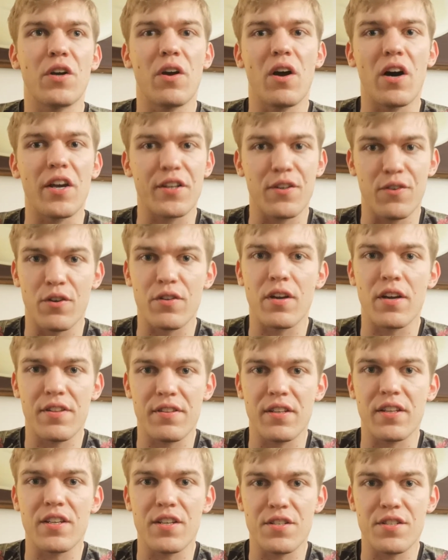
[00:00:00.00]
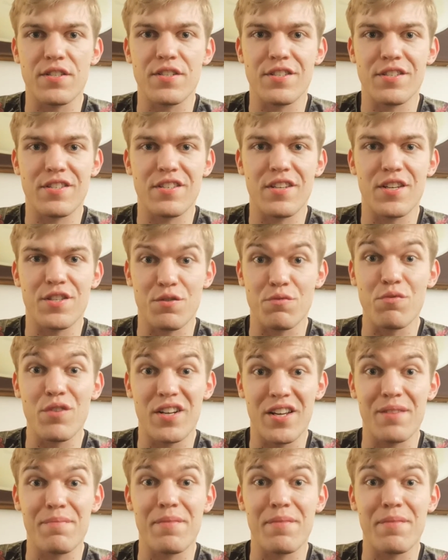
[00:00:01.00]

I think, is a really